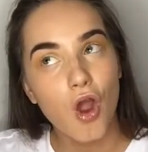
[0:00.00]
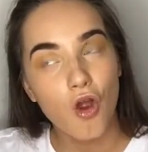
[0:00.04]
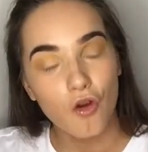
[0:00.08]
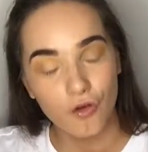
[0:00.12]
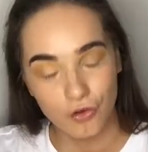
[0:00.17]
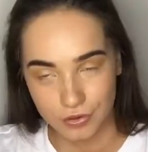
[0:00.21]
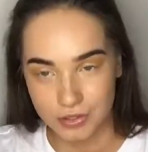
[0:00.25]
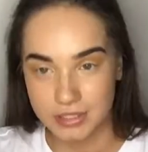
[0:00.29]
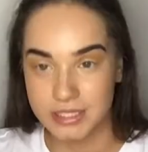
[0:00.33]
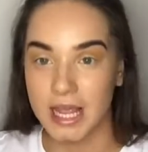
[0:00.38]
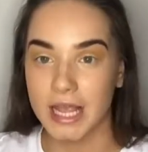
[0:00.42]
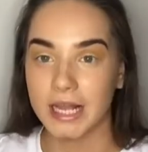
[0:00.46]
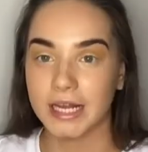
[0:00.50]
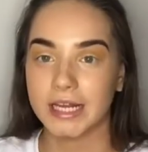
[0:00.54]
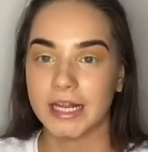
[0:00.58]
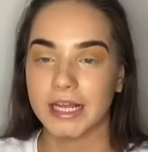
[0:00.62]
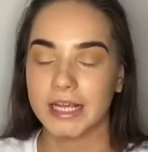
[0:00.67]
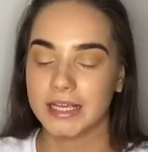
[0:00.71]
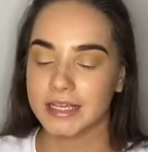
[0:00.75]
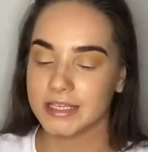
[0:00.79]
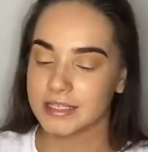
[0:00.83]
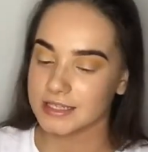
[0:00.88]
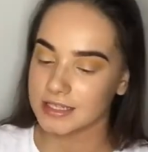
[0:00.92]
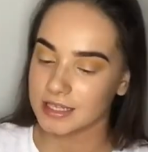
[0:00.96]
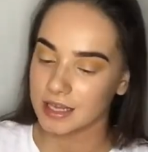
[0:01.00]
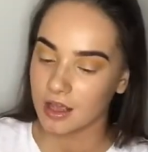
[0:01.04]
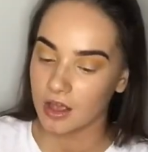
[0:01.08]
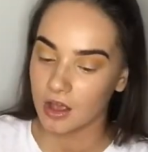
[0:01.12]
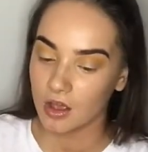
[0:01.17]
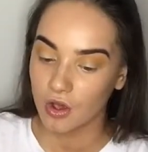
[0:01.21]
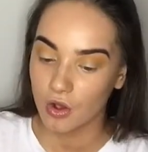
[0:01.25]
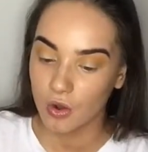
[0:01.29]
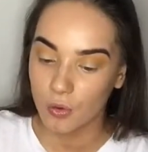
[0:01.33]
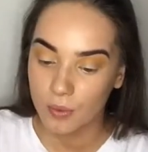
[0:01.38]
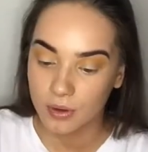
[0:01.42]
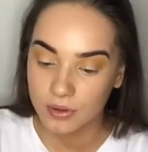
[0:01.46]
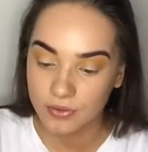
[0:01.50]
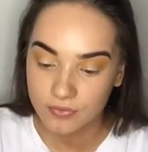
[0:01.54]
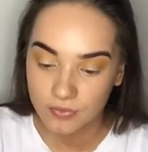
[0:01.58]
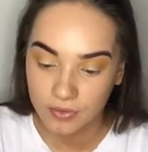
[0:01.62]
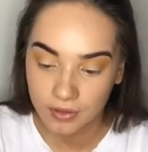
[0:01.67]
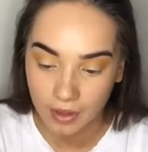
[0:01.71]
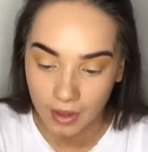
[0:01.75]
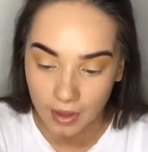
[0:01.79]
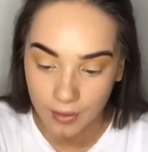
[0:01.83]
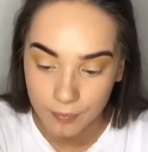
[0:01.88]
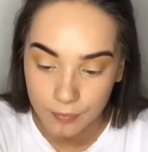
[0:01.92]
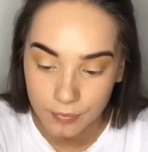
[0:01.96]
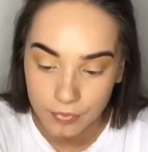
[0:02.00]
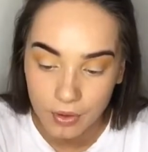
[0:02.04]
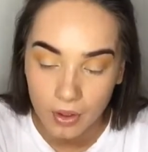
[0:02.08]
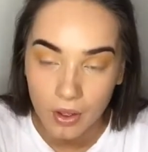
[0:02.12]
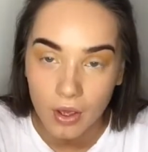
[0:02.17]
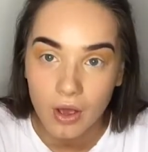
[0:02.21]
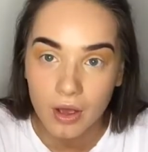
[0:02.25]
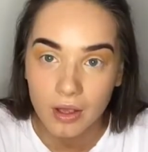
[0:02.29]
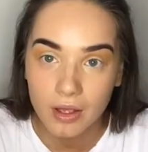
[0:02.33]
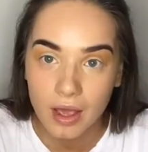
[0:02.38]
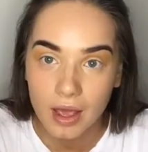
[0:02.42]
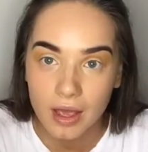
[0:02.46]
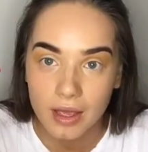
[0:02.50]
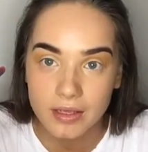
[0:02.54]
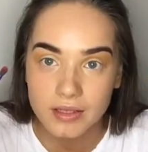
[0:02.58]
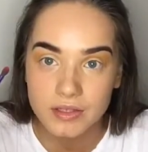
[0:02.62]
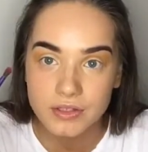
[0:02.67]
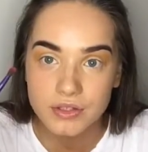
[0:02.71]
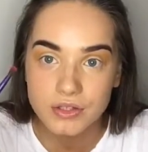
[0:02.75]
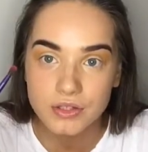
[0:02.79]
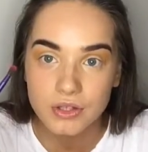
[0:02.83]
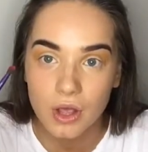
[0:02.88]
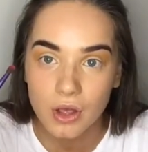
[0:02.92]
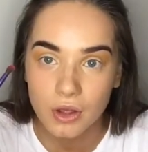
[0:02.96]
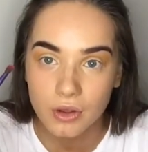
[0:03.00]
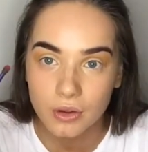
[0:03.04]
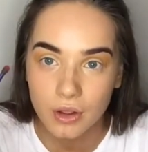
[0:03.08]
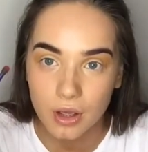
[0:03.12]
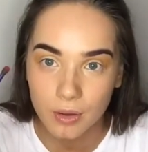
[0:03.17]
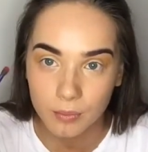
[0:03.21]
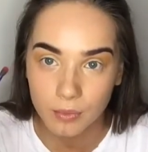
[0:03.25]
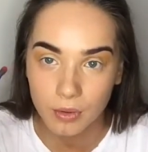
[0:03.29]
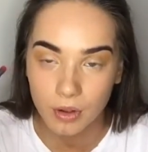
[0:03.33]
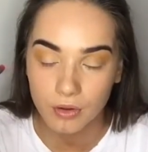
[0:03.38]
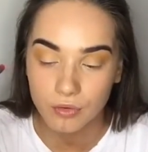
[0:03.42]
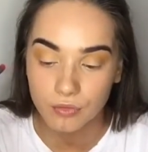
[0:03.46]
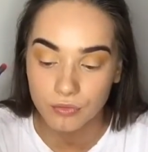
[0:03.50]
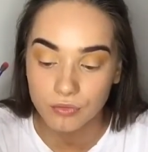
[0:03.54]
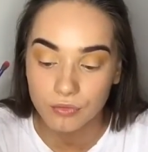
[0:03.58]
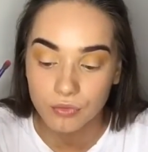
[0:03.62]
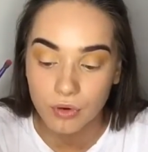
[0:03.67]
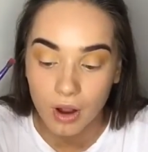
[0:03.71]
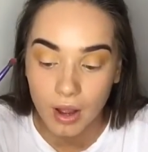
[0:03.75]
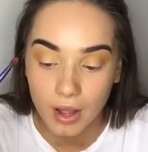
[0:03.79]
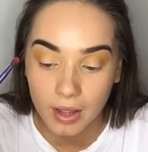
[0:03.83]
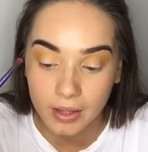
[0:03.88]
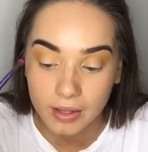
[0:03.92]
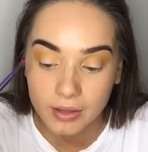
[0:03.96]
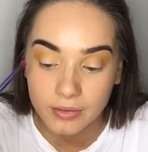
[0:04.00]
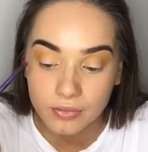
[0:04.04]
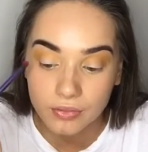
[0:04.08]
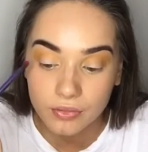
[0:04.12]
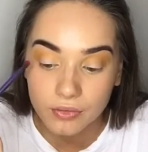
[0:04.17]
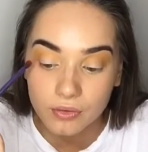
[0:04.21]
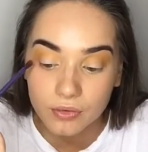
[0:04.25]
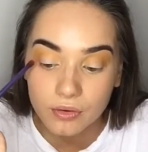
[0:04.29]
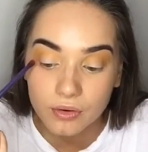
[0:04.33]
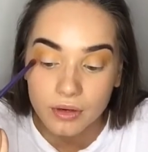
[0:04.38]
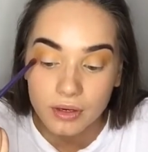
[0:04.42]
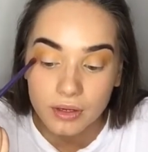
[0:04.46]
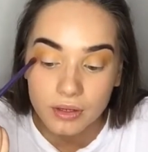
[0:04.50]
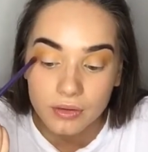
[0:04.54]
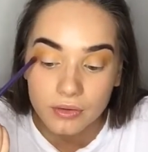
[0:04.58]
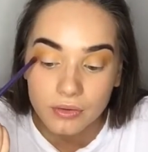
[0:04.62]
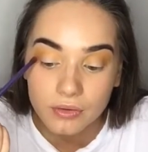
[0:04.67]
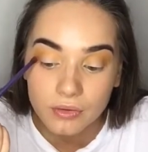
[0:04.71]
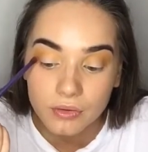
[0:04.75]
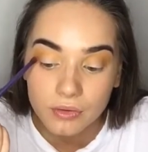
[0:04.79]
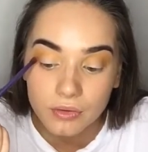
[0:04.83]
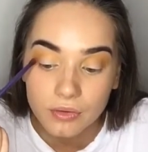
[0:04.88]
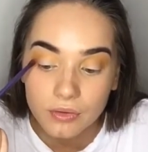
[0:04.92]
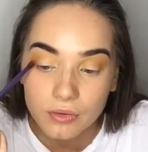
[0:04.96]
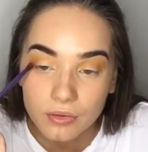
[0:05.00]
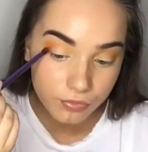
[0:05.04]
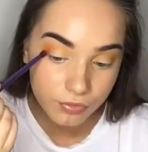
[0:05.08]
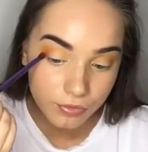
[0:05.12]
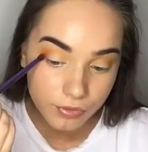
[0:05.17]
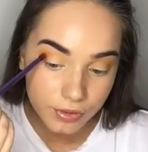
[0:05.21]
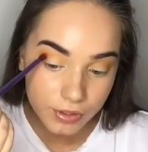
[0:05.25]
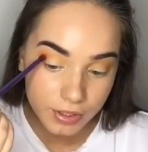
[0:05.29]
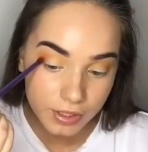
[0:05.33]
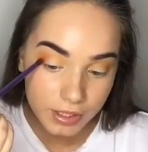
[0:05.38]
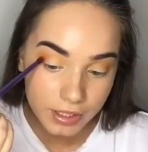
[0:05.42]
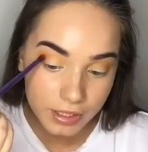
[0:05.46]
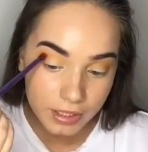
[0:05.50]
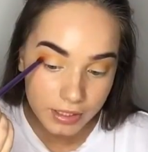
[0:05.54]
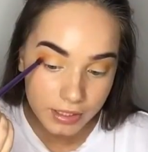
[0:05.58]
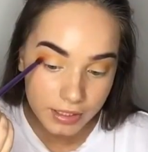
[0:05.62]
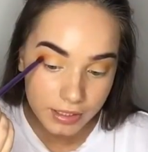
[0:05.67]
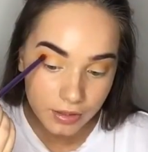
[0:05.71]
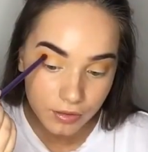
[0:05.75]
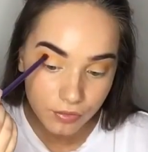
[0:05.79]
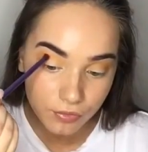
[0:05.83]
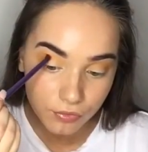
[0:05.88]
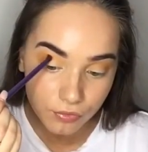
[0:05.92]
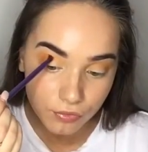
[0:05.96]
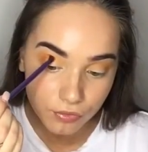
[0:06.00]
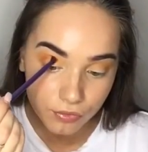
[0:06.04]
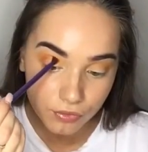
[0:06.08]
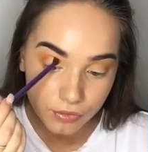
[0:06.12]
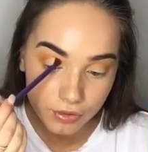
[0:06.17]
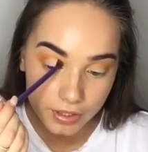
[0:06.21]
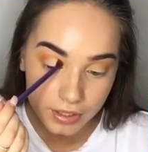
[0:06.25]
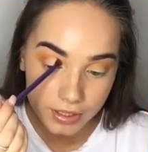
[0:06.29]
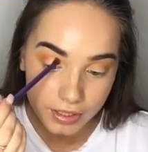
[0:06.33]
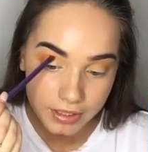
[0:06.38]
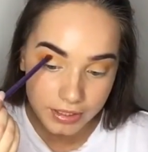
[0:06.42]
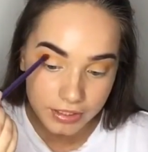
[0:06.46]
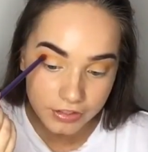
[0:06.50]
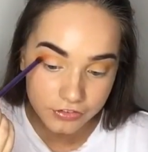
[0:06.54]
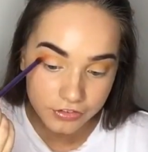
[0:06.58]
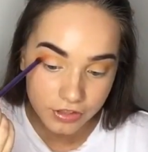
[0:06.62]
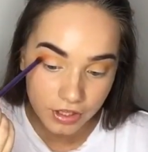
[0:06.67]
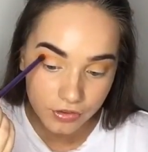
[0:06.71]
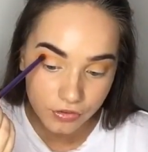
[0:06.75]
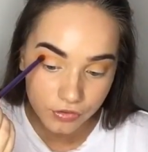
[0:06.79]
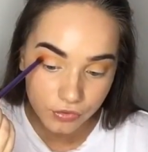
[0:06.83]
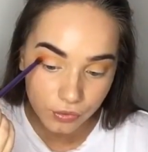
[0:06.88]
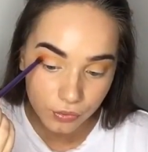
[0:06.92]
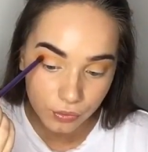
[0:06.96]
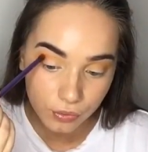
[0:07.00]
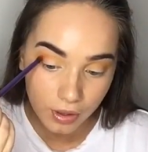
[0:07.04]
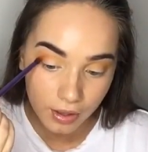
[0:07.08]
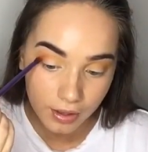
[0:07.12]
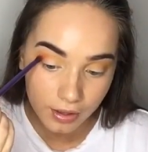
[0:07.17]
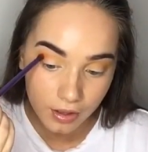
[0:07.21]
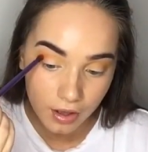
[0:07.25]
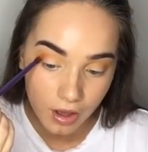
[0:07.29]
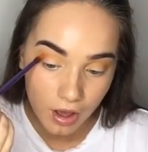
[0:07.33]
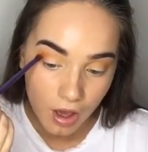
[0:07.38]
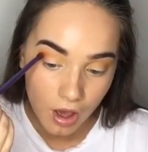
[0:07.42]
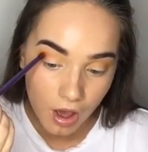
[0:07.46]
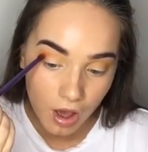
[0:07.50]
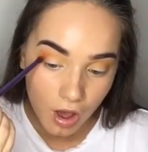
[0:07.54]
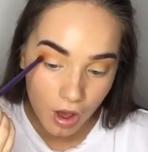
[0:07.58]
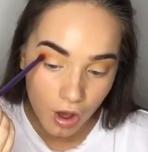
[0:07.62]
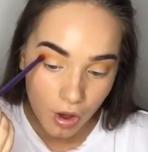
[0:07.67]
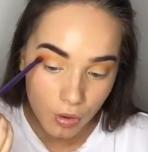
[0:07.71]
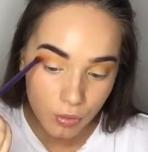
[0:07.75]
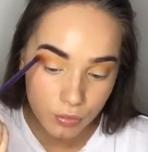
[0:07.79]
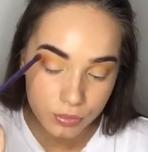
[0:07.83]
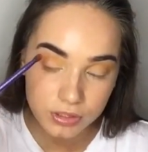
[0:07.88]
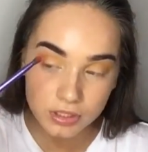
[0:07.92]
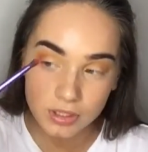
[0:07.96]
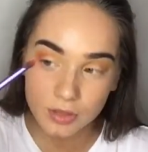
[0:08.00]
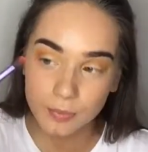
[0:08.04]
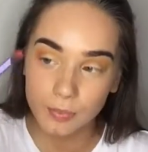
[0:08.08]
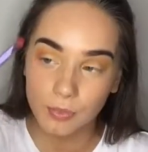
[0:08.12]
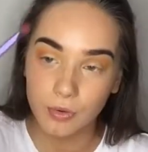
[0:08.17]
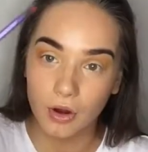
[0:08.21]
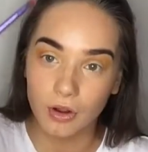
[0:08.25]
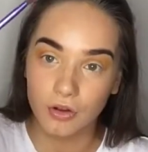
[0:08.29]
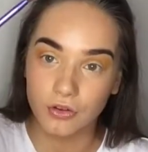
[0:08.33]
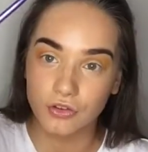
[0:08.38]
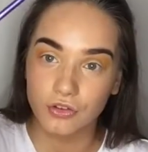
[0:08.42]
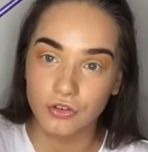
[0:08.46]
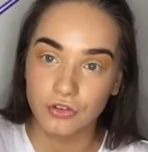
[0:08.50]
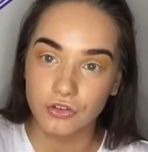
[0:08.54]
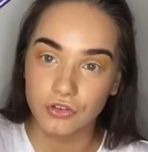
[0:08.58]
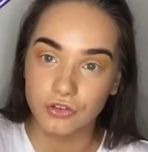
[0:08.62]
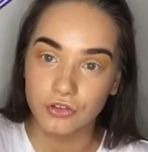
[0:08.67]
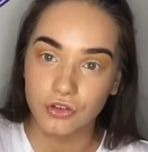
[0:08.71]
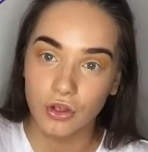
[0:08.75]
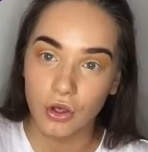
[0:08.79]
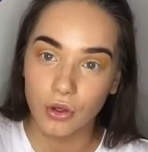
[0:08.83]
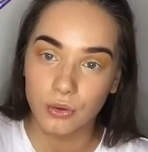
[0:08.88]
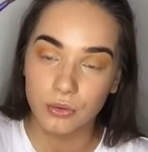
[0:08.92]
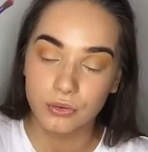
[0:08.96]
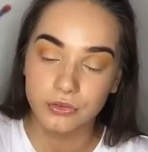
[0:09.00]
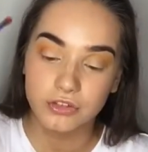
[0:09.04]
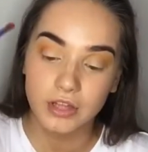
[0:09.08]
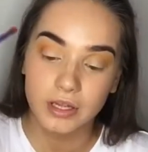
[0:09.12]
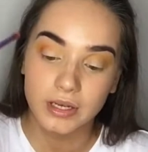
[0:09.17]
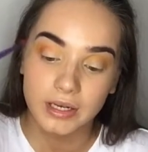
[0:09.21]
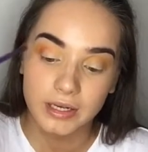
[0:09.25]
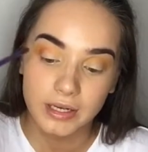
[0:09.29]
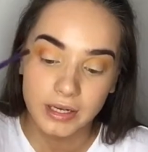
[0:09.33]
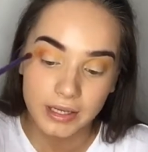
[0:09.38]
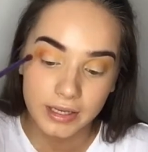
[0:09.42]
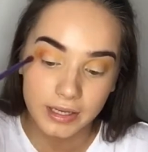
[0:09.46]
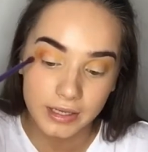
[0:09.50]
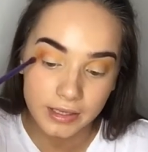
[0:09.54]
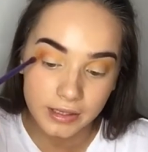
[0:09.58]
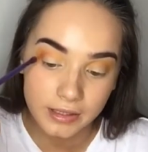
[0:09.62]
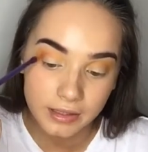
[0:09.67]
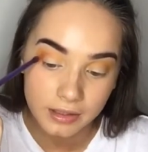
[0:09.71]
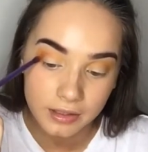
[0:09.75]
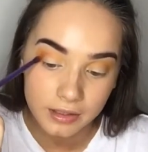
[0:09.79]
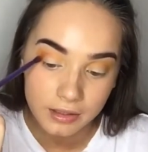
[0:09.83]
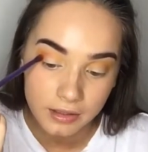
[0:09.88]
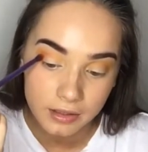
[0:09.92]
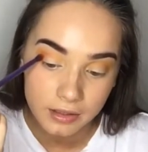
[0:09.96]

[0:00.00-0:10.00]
Real Techniques. Always forget. Okay, so I'm going right in the crease. Really gentle, like holding the brush so gently,